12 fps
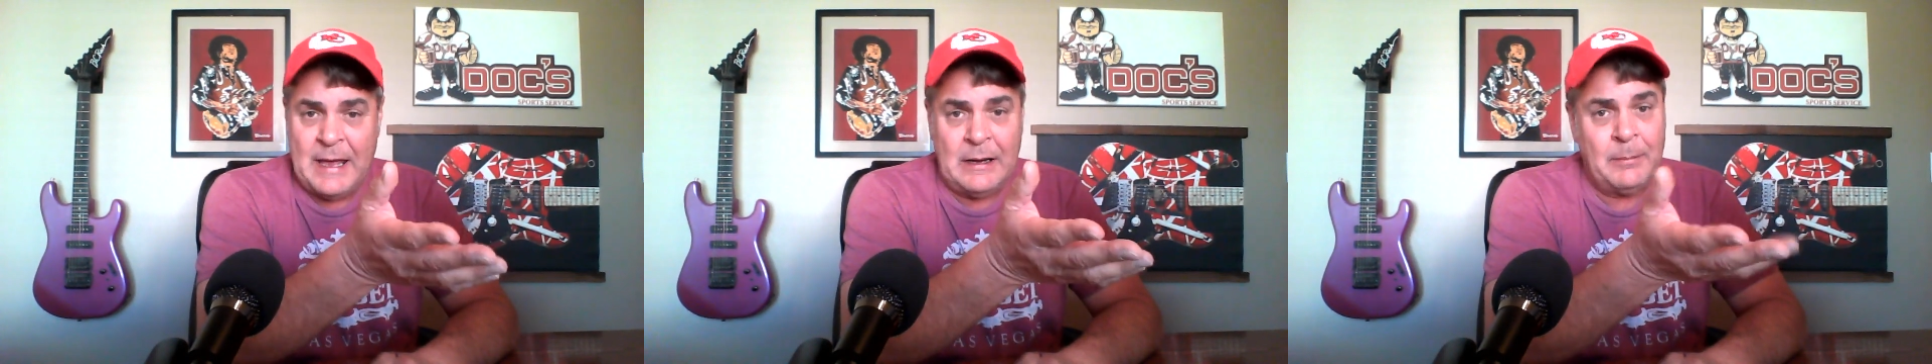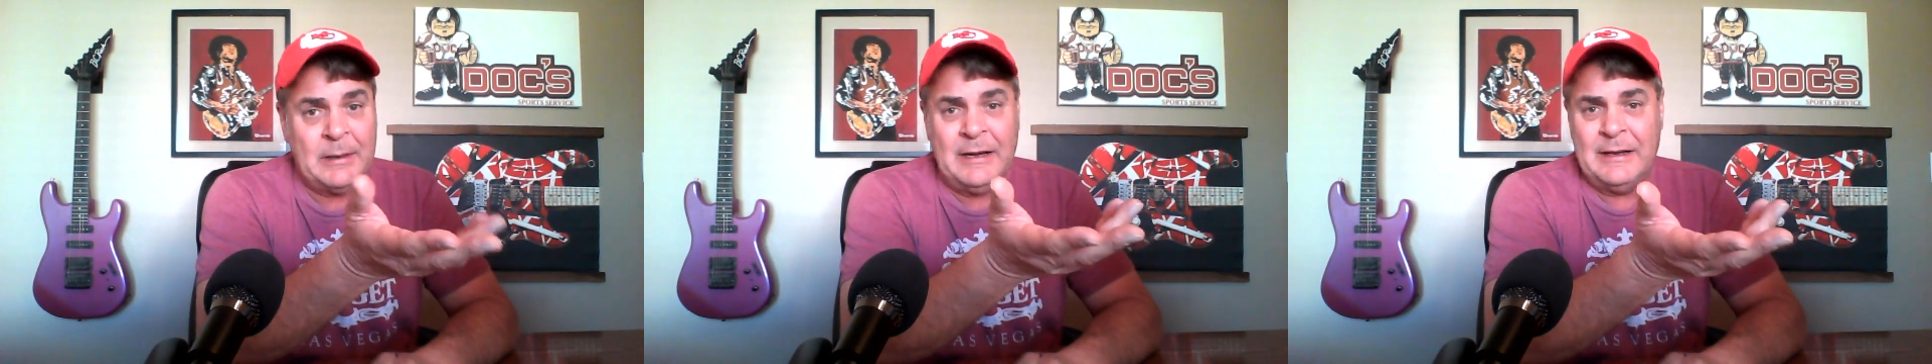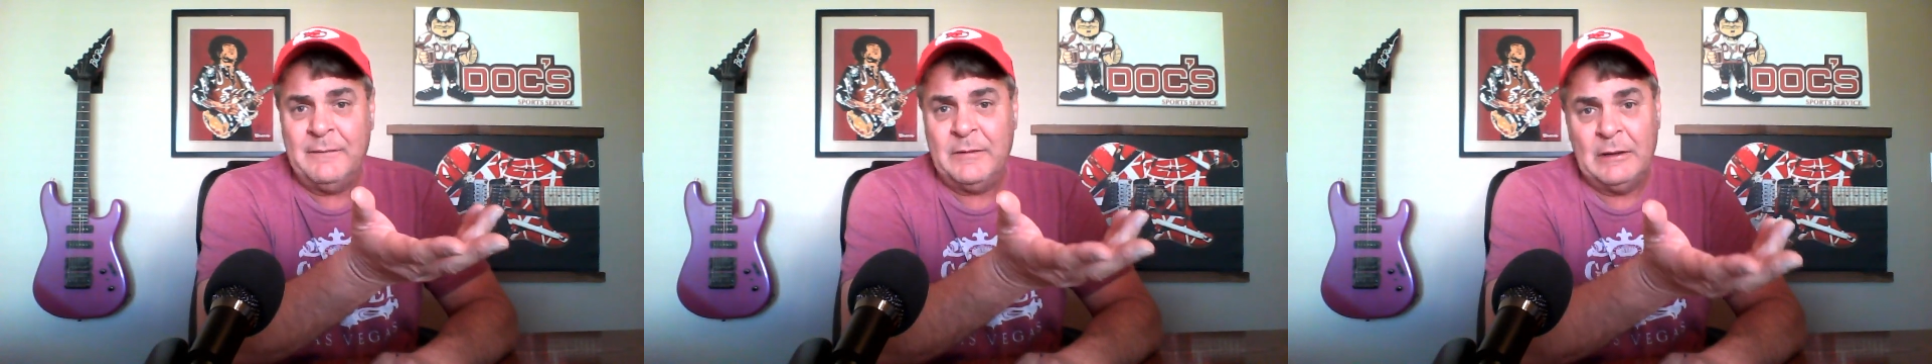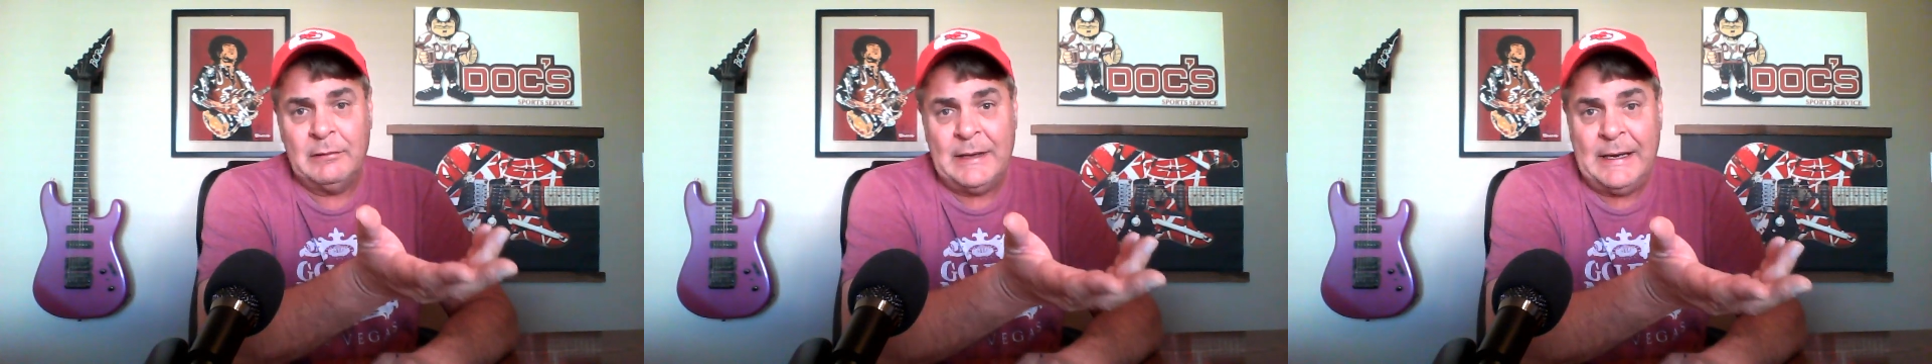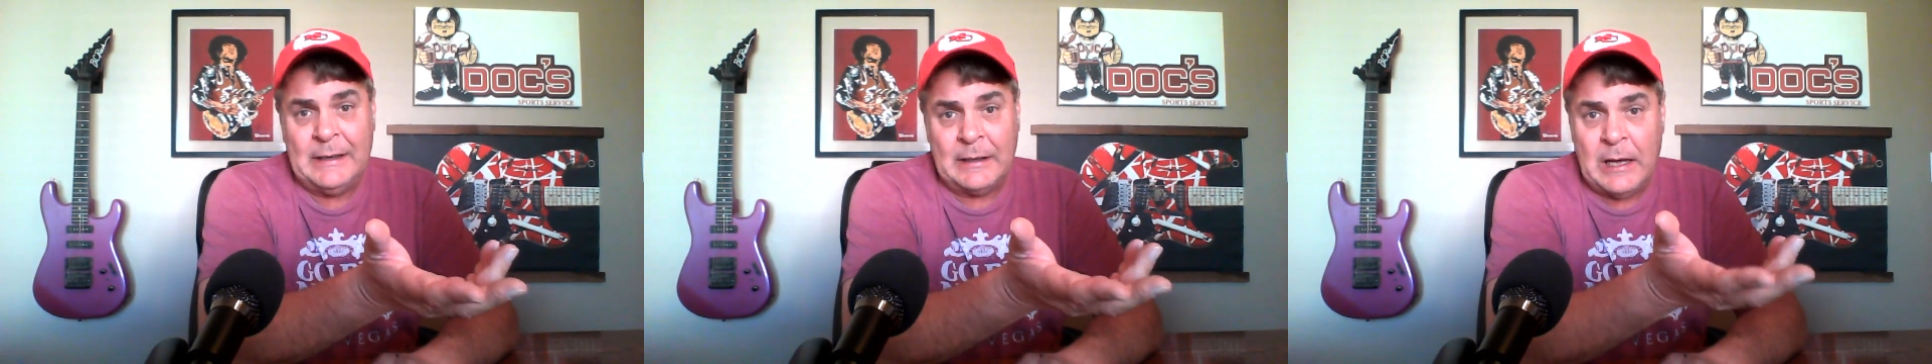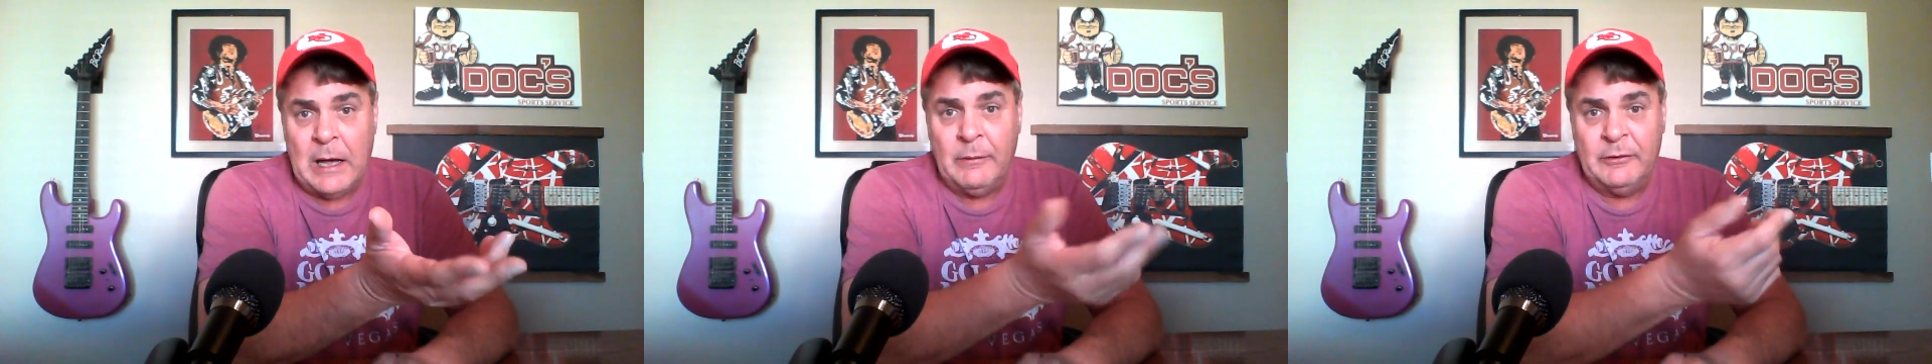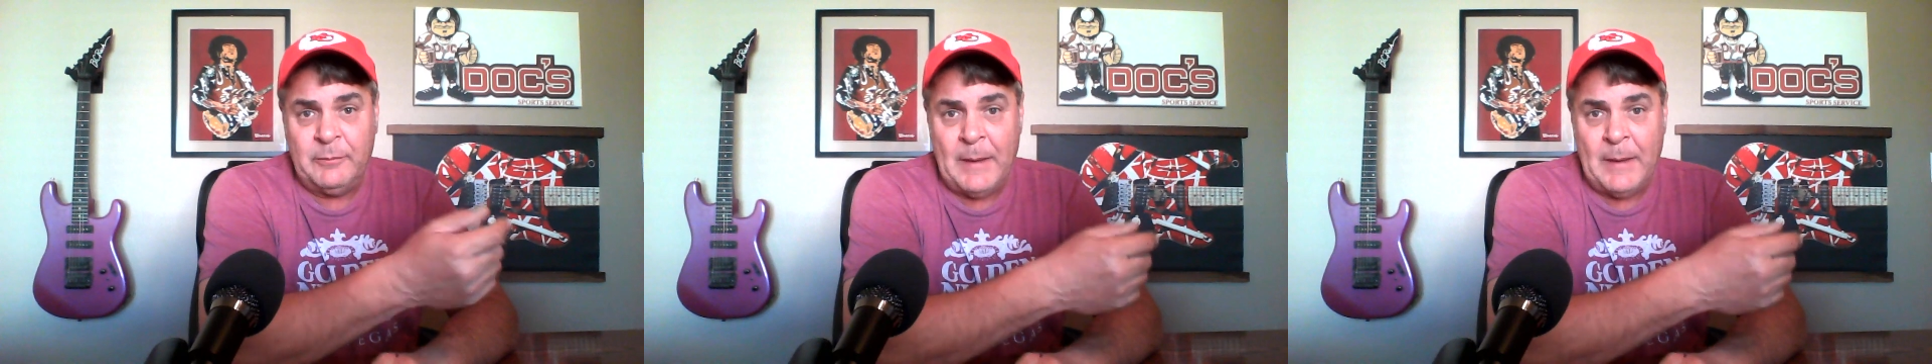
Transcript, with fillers: and I'm going to give you a lean in college